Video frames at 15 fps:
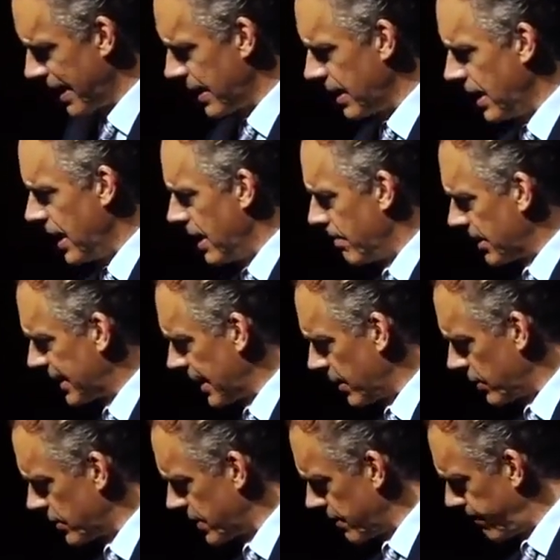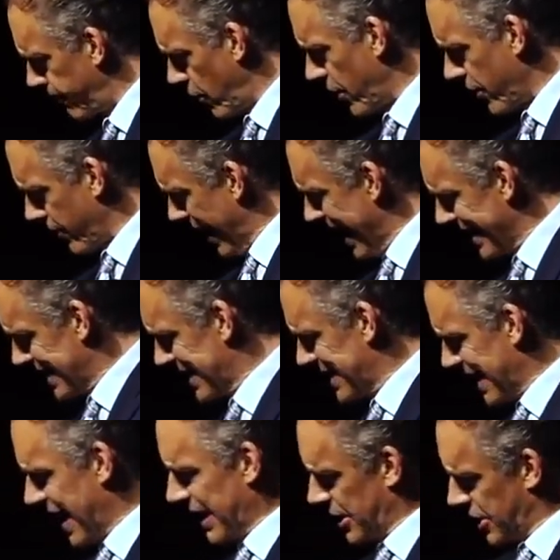men, but then there's the father as
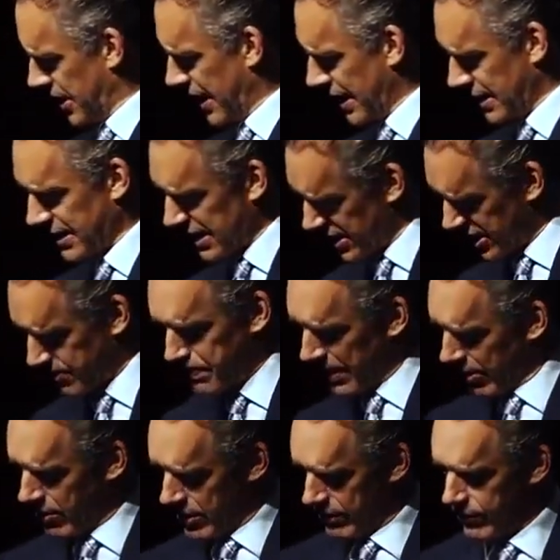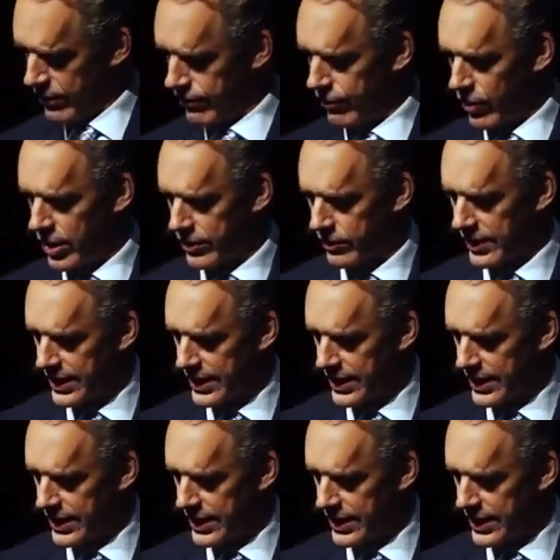such, and that's the spirit of the father.